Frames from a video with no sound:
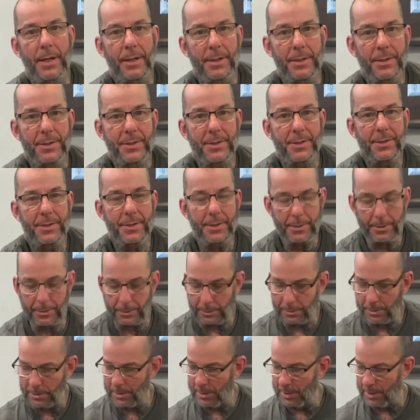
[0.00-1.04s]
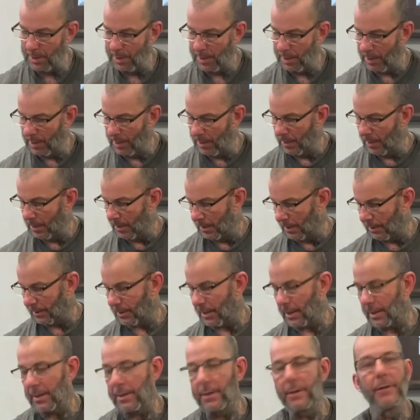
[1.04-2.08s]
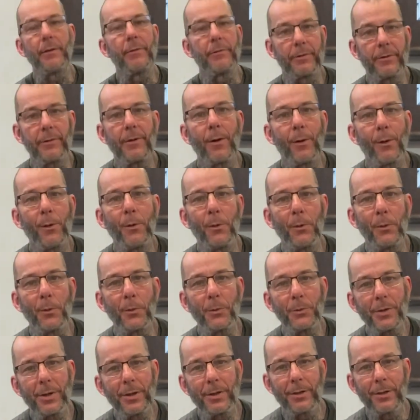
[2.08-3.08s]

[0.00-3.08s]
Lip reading: it's still kind of old